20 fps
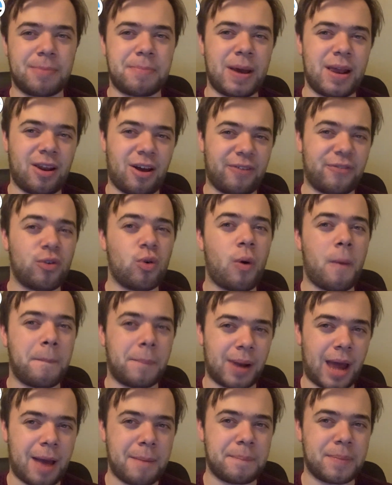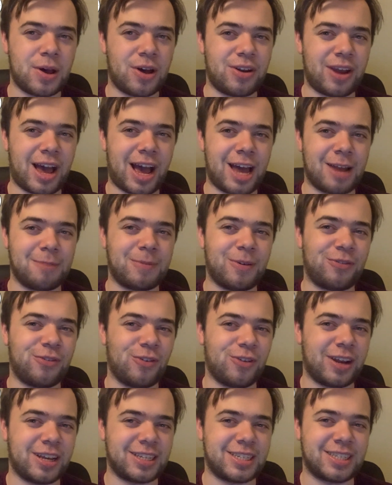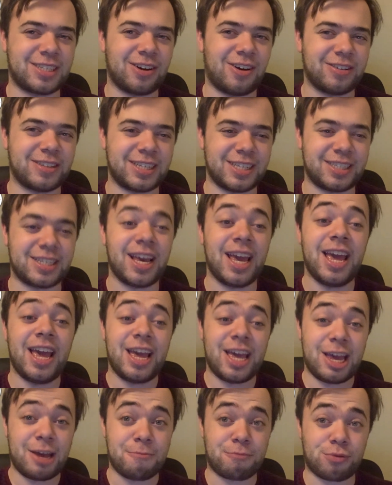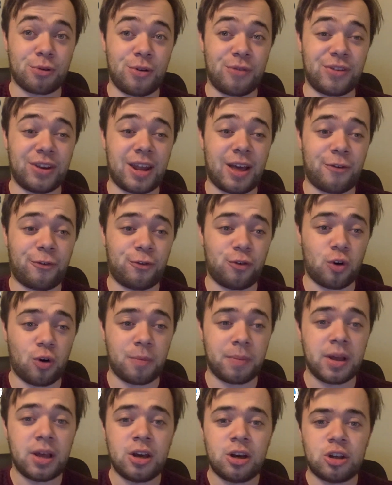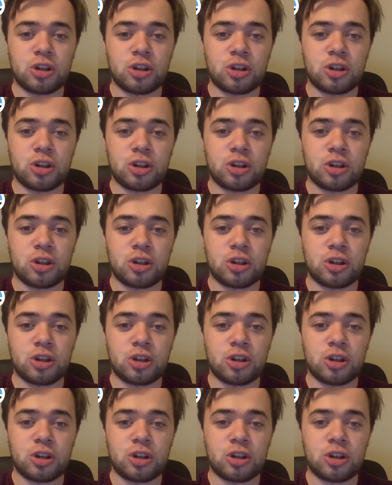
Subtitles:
a bit like for what Blackburn had before they started improving their form.